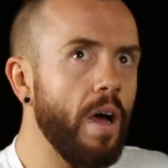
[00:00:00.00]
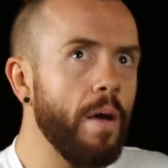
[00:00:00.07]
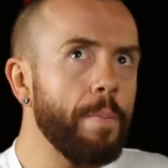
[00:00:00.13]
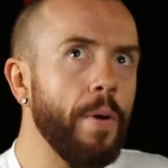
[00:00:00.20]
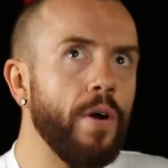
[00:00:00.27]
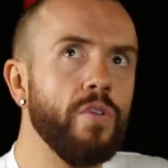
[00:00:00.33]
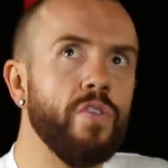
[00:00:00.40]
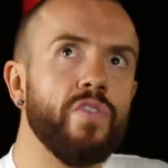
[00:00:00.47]

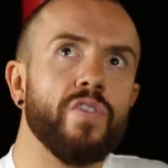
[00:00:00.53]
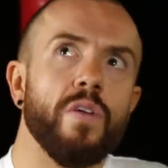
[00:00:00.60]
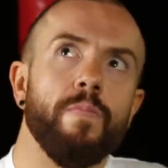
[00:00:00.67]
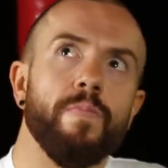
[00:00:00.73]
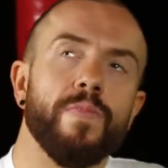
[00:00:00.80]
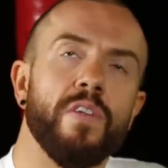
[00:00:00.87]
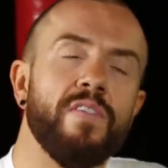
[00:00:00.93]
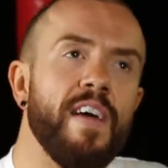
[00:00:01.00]
about
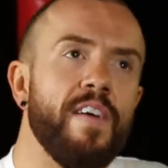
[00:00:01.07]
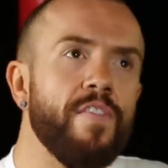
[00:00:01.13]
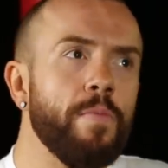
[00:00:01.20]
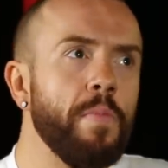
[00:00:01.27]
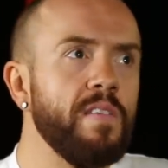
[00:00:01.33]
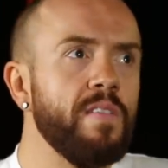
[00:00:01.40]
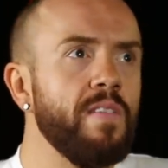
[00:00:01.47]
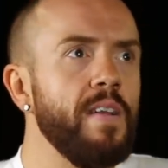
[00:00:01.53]
7
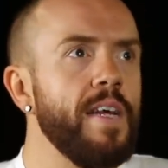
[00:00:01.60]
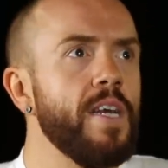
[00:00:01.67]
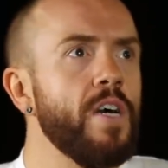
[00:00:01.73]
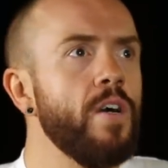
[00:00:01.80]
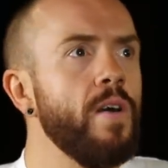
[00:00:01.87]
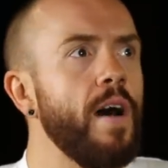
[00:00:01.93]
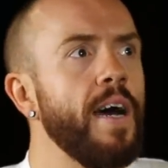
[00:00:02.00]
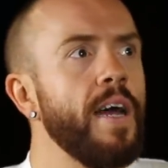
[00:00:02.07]
months
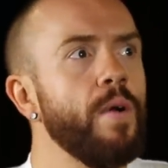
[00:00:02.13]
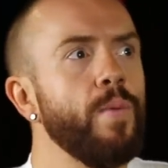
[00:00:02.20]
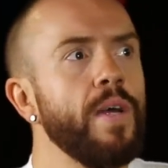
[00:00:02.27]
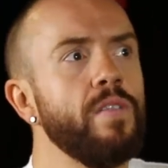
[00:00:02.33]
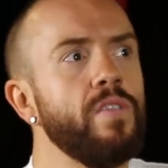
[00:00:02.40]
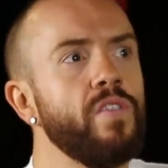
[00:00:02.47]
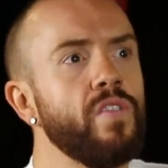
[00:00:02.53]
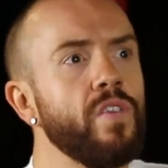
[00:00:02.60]
later, I
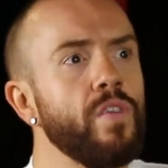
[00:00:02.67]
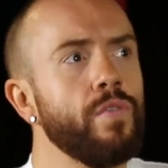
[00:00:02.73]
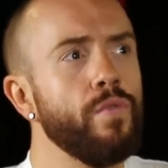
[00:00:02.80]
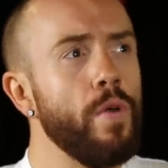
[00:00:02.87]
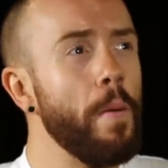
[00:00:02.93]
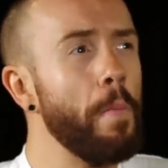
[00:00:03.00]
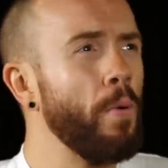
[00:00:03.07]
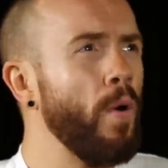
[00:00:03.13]
went
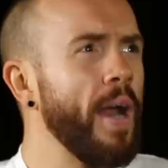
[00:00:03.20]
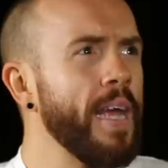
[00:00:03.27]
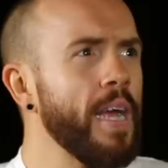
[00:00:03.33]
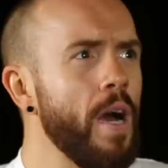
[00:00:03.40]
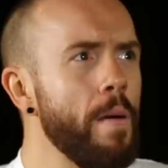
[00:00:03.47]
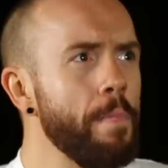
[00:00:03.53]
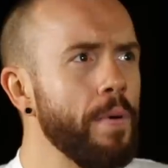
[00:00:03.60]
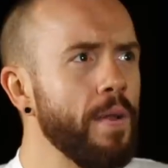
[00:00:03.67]
through a
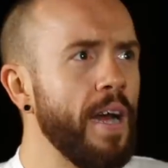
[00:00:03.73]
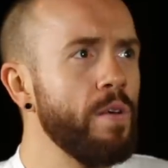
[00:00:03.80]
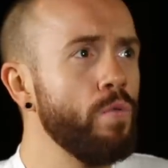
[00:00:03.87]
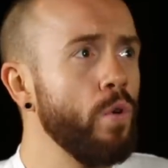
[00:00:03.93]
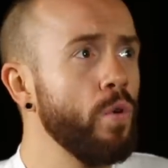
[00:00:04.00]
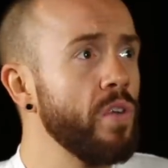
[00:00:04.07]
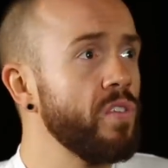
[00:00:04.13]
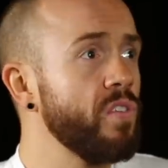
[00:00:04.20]
breakup and I
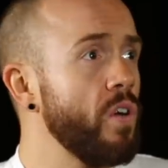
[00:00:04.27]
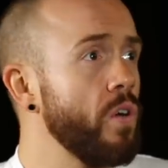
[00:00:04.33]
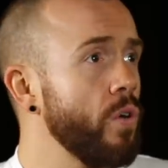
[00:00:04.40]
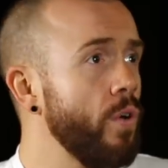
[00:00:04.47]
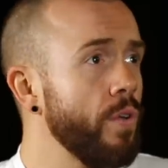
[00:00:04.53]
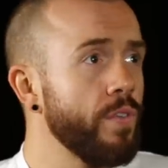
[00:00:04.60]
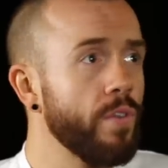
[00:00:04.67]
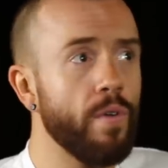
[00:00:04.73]
wrote a song
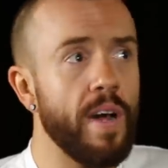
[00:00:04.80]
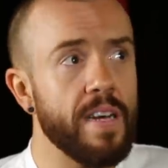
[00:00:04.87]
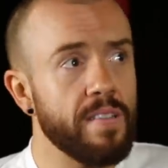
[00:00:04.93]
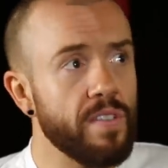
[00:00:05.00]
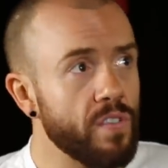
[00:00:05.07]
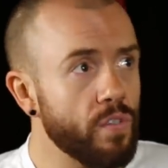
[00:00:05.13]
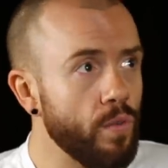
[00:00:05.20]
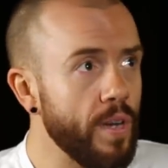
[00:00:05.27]
called The
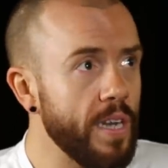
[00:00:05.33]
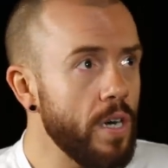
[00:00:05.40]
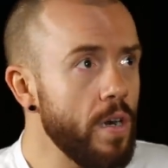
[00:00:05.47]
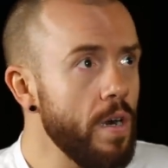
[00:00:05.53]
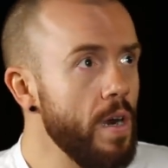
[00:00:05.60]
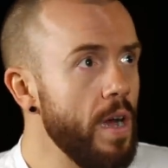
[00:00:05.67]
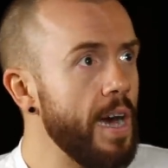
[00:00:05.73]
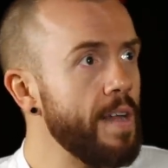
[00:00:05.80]
Grass is Greener.